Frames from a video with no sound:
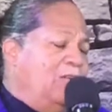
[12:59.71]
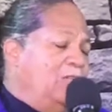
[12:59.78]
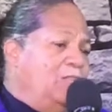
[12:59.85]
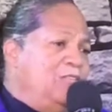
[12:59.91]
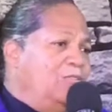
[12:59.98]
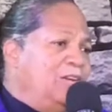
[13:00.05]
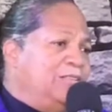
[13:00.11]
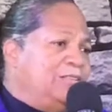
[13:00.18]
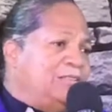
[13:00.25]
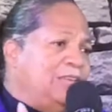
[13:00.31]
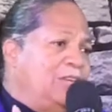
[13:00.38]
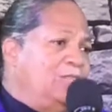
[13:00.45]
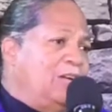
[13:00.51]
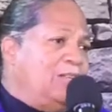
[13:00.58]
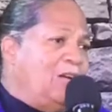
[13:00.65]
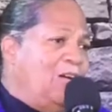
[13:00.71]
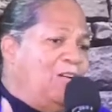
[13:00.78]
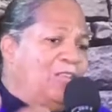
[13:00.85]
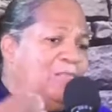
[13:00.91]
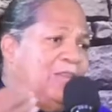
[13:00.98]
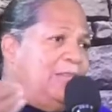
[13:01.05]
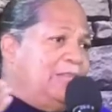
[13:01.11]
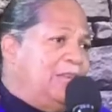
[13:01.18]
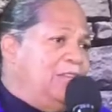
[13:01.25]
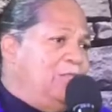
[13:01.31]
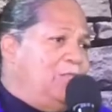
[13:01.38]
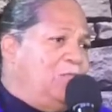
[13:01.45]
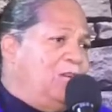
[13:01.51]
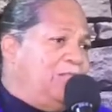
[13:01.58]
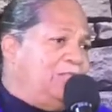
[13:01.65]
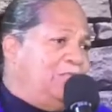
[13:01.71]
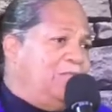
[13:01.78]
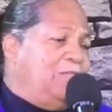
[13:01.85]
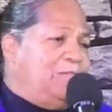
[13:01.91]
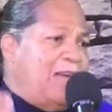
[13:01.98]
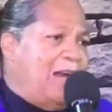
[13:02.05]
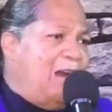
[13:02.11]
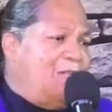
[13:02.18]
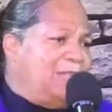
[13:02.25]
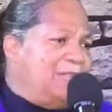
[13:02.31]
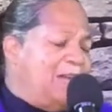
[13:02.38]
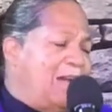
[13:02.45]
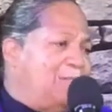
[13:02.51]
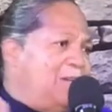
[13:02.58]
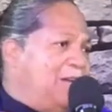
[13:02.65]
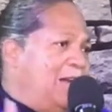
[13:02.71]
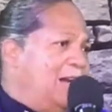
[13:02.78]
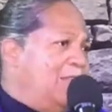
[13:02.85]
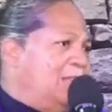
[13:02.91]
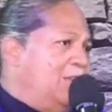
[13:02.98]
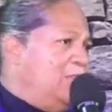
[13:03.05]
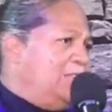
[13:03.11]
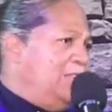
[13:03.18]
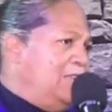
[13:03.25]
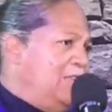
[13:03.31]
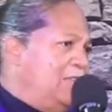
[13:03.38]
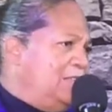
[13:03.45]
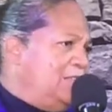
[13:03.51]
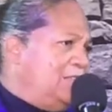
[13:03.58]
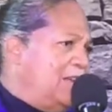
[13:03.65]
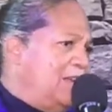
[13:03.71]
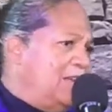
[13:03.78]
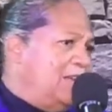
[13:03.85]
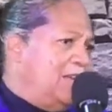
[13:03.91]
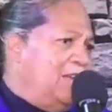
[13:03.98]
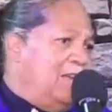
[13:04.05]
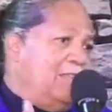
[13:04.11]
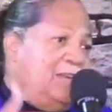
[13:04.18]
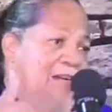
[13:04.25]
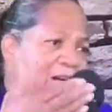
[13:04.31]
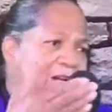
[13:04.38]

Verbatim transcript: you know you could see, you could call them anything you want to from the outside, but God knows the inside, the